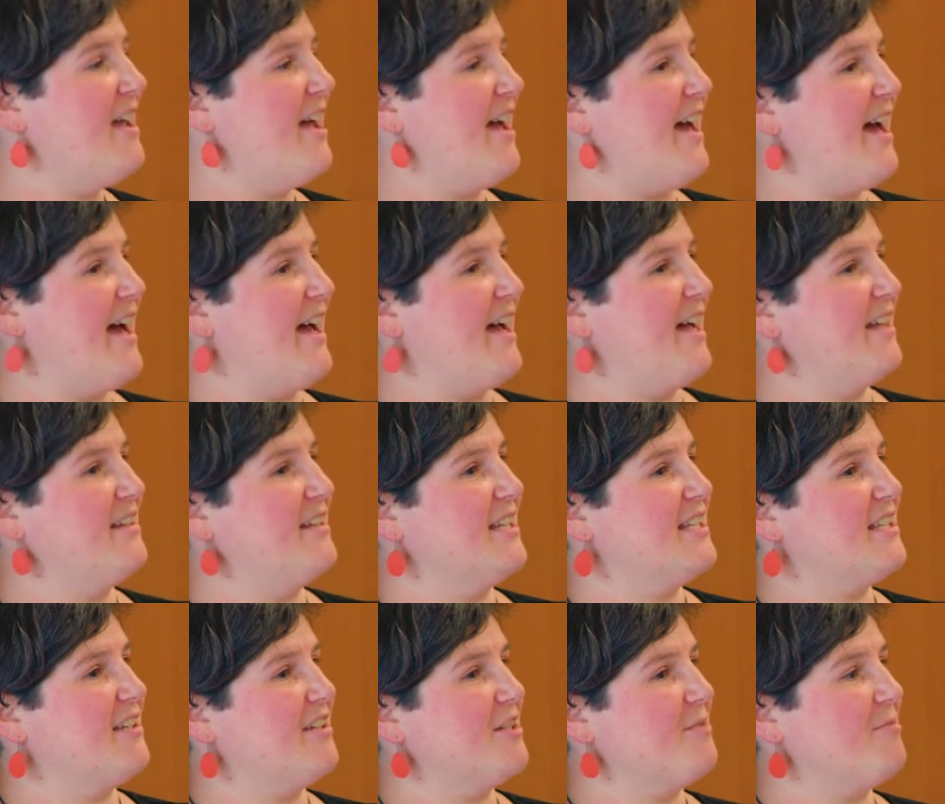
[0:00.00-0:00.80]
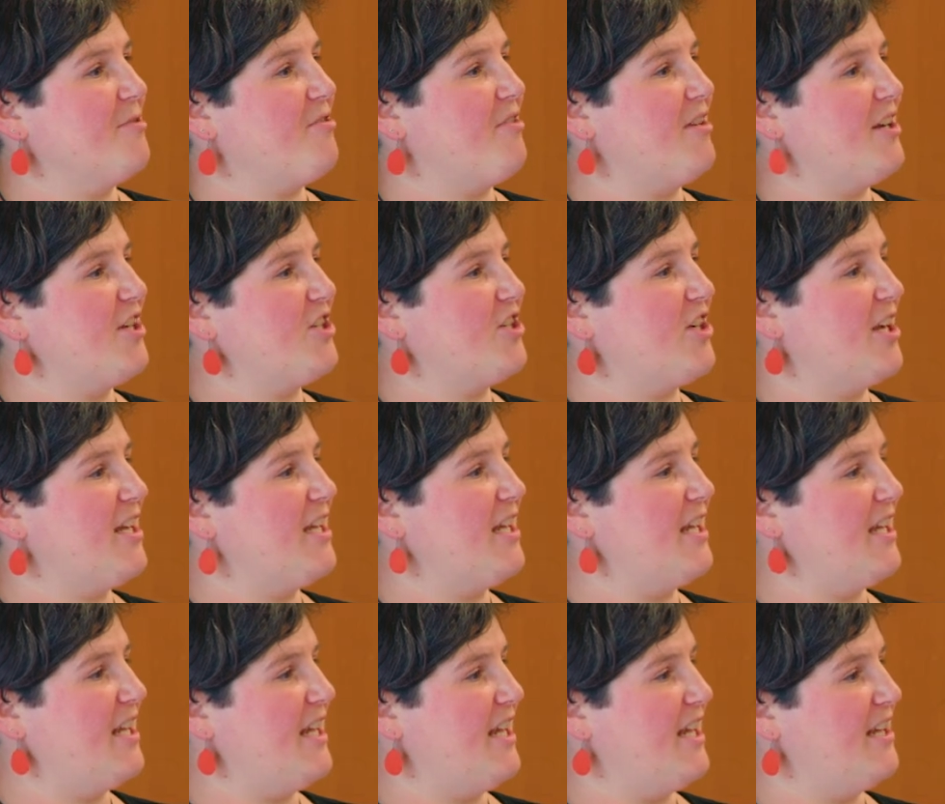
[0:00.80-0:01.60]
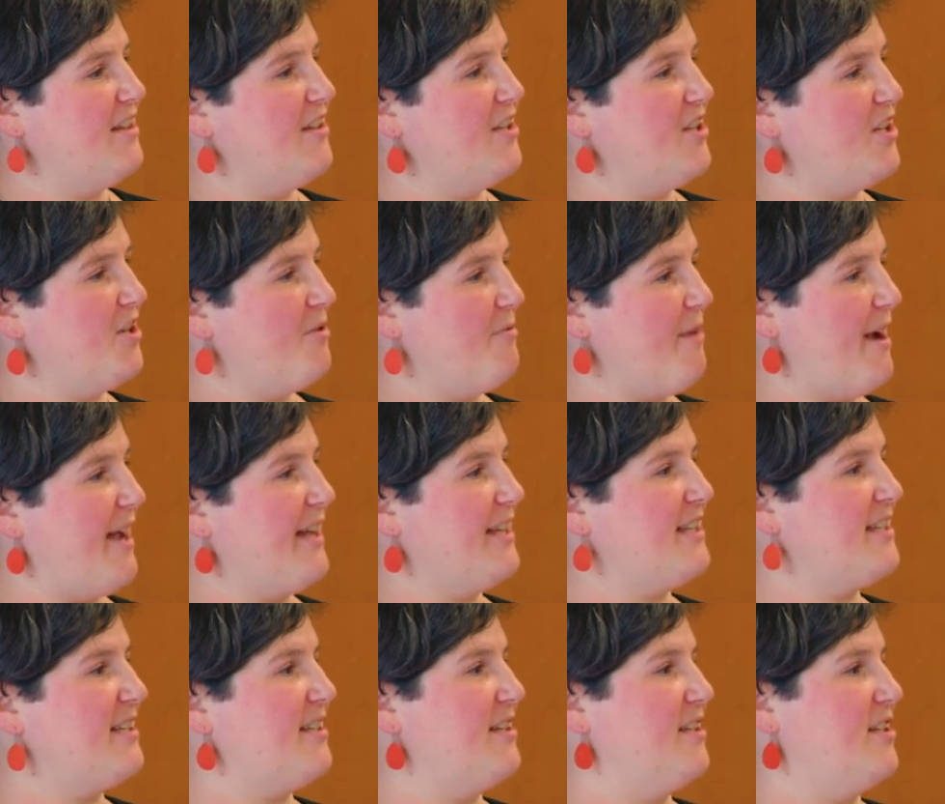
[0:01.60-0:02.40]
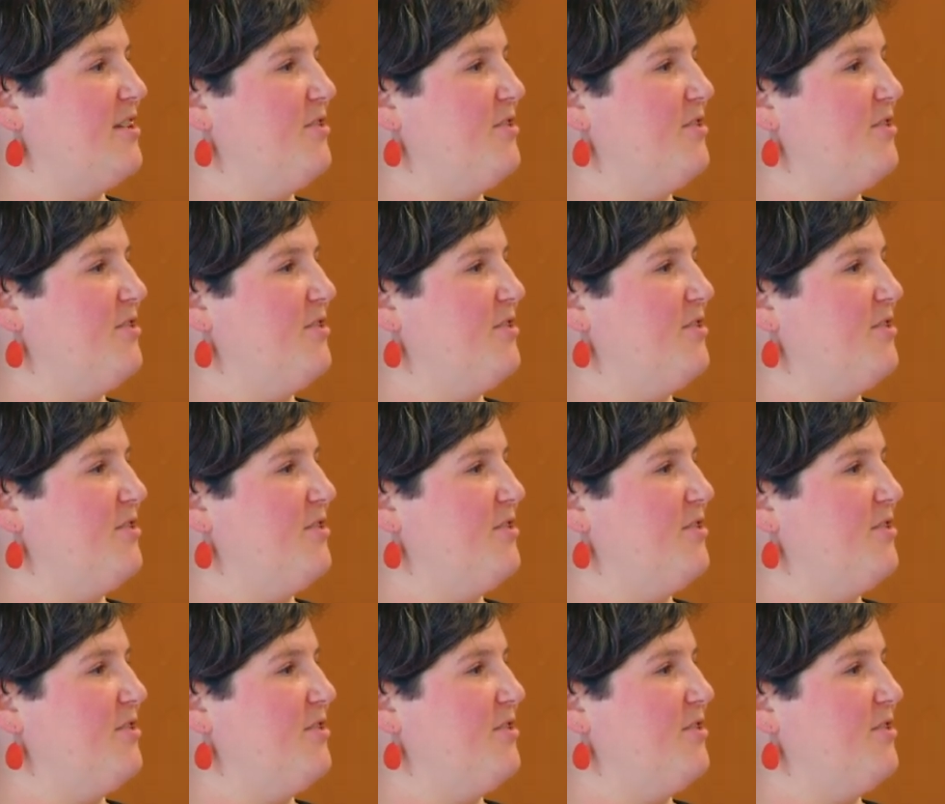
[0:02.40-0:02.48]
and there's starting to be credit checking in the US that